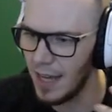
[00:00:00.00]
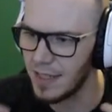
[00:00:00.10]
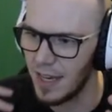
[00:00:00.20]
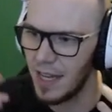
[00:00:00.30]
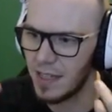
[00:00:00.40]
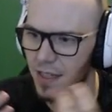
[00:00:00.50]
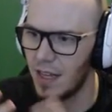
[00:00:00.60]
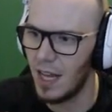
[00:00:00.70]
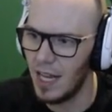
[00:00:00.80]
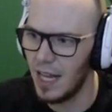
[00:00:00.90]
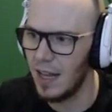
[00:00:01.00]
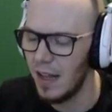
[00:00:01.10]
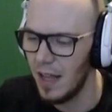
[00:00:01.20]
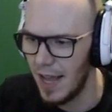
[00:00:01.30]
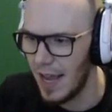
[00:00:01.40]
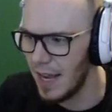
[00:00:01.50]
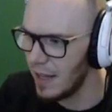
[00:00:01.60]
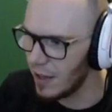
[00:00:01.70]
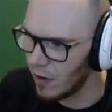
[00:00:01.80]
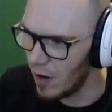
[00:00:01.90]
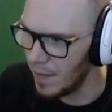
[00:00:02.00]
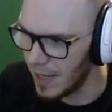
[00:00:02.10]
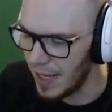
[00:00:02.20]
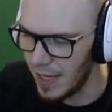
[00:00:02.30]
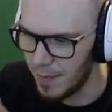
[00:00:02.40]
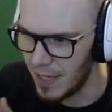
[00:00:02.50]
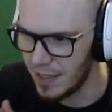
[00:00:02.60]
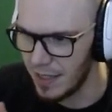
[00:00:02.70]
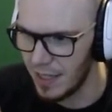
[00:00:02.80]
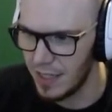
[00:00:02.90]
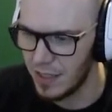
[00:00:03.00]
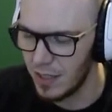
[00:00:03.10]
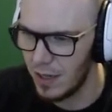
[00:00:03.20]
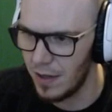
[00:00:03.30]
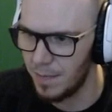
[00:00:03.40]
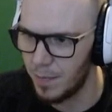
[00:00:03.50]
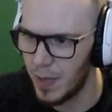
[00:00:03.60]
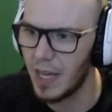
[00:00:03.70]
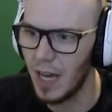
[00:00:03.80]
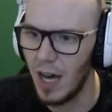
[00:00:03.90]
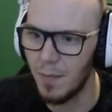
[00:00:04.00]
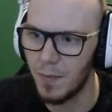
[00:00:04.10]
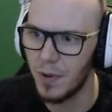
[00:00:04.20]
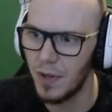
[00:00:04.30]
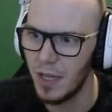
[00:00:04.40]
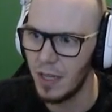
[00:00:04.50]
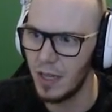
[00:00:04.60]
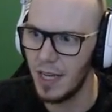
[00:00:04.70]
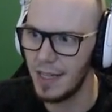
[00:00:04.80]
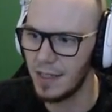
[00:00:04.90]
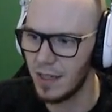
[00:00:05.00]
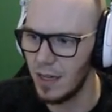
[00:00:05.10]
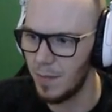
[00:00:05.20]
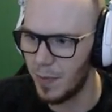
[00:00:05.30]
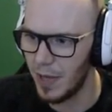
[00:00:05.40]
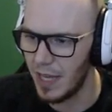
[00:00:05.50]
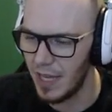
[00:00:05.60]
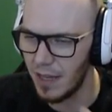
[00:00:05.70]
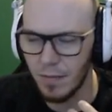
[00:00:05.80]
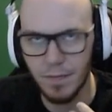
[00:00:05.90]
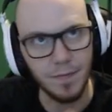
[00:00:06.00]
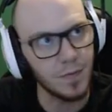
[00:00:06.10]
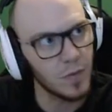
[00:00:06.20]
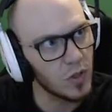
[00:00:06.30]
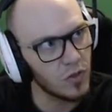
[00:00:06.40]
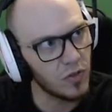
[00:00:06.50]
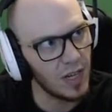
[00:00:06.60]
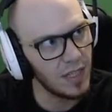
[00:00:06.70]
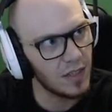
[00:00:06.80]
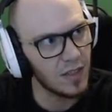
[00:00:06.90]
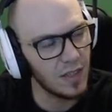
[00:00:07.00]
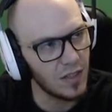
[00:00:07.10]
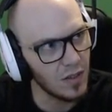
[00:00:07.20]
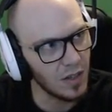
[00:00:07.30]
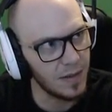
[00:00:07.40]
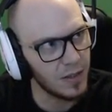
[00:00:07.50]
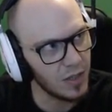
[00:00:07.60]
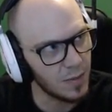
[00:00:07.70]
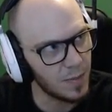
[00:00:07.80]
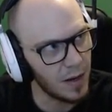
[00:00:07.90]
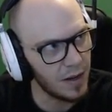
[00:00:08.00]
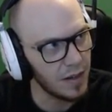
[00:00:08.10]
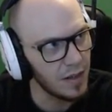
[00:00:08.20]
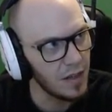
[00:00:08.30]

I select a color in the Chromakey basically to pick up that is going to be it's not going to be transparent.